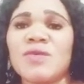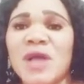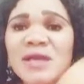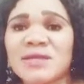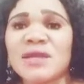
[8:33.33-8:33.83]

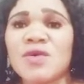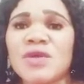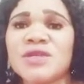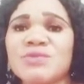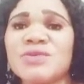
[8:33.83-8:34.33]
As the
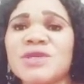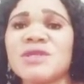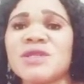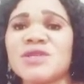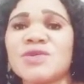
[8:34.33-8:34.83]
Holy
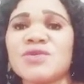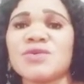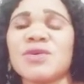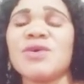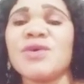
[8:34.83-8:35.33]
Spirit leads you.
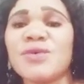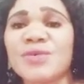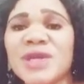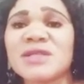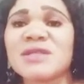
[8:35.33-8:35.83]

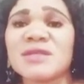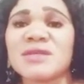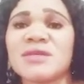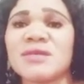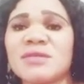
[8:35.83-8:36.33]
Read
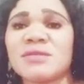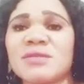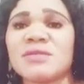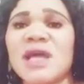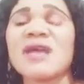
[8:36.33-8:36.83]
it
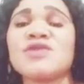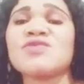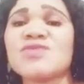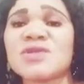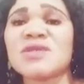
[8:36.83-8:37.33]

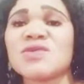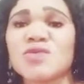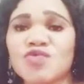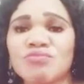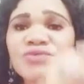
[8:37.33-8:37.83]
and use
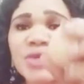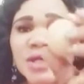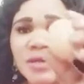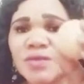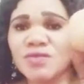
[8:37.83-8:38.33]
it to pray
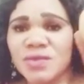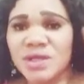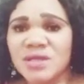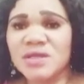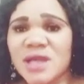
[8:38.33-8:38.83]

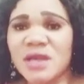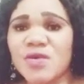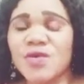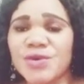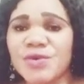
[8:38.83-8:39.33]
with this
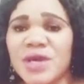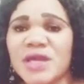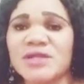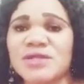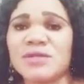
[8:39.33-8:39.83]
egg on your
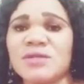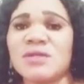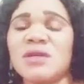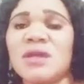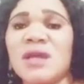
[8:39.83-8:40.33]
hand.
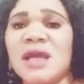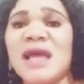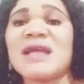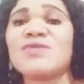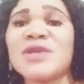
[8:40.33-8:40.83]

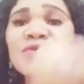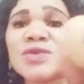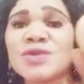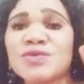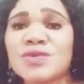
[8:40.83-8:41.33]
And when you
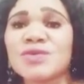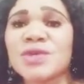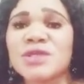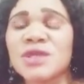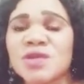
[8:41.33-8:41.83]
want to do
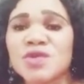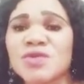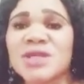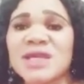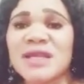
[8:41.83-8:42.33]
it
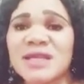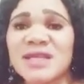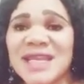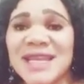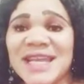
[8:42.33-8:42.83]

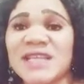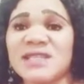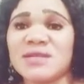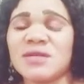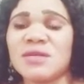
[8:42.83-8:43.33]
in the
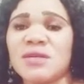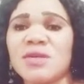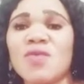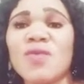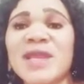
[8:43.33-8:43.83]
night,
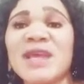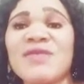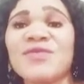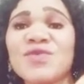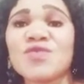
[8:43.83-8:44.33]
when
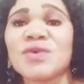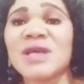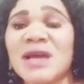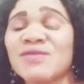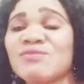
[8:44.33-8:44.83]
everyone
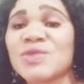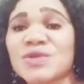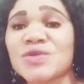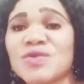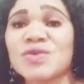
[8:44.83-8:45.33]
has
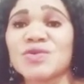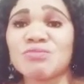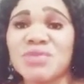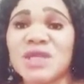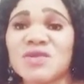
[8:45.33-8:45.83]
must go to
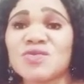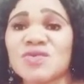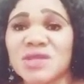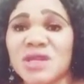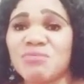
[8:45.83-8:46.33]
bed to
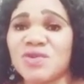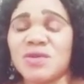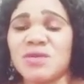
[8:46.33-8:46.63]
sleep.